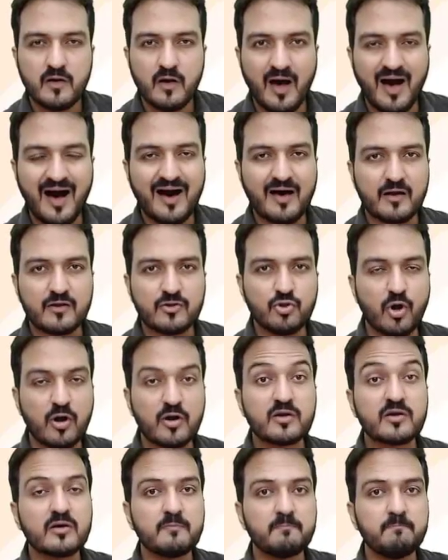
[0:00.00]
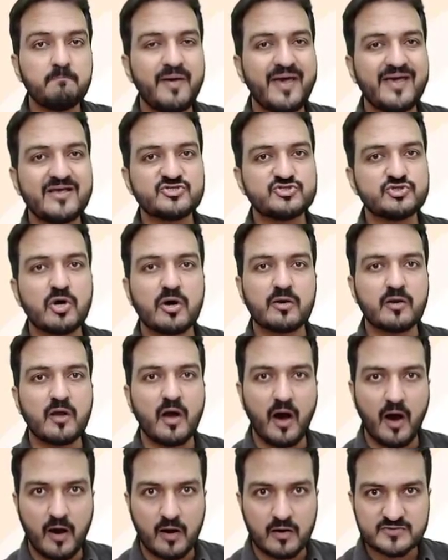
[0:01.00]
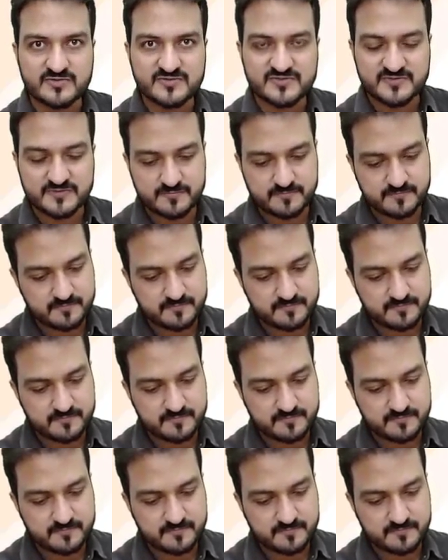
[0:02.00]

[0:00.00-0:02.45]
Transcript: are not based on hours.